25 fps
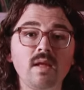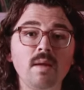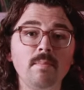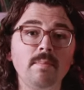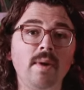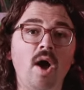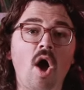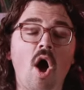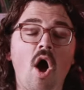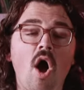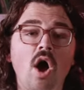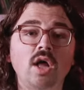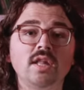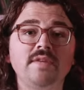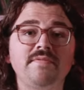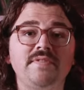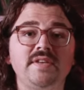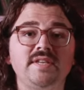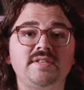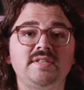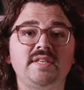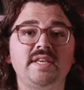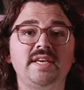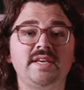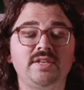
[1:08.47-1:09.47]
But all of
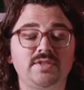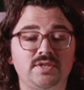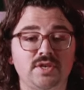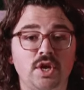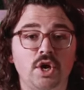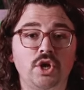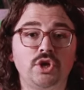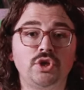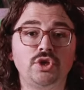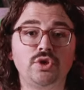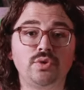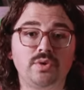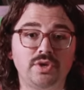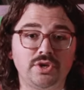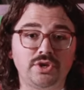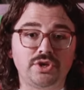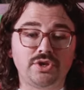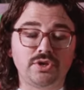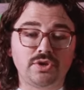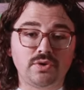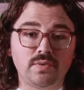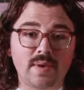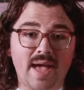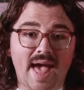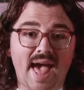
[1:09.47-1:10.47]
these things you can
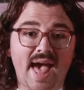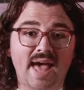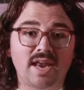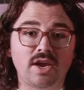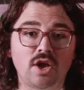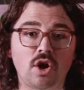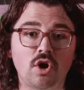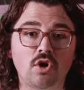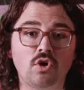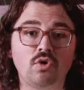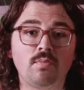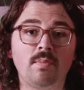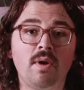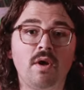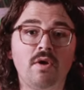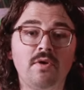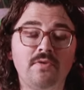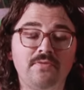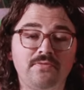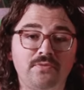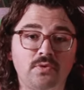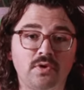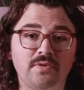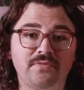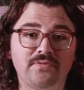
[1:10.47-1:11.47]
do at home
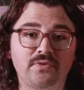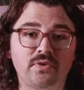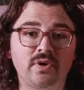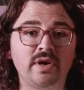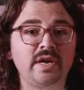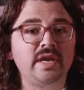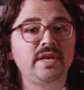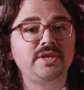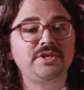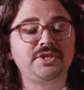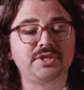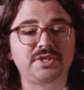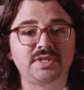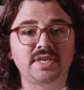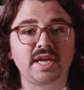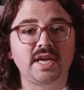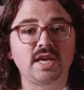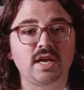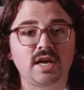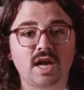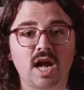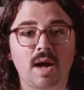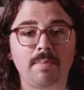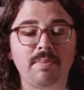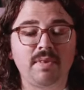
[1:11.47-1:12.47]
for free. Just
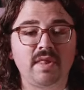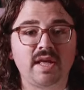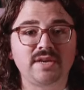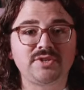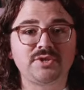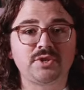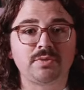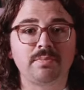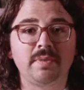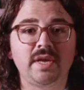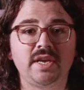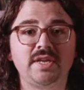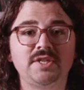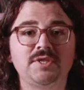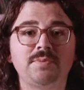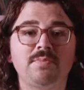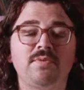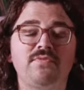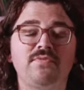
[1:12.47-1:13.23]
take a couple extra minutes